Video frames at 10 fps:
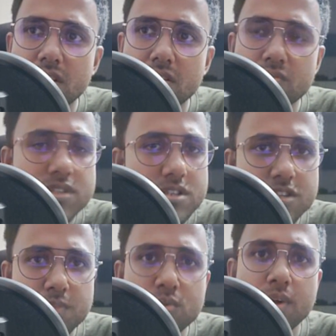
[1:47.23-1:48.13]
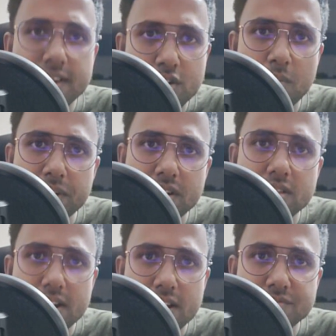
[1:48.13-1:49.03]
with respect to any topic
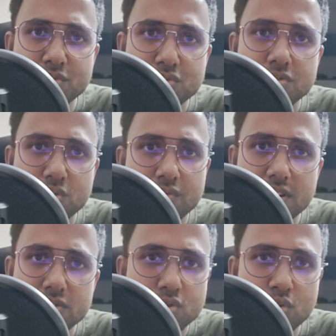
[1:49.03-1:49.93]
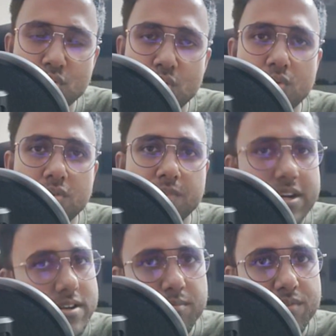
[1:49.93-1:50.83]
that I've used so far. So
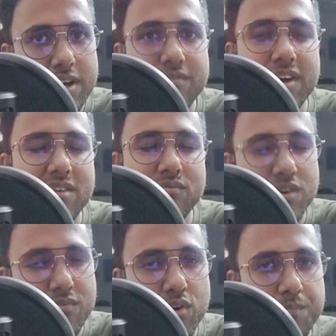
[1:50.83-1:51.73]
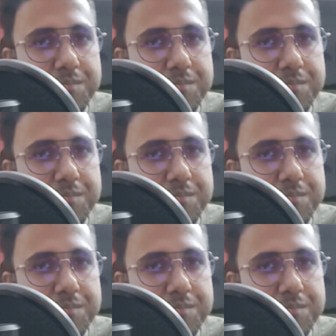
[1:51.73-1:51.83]
at number 5 I have Webflow.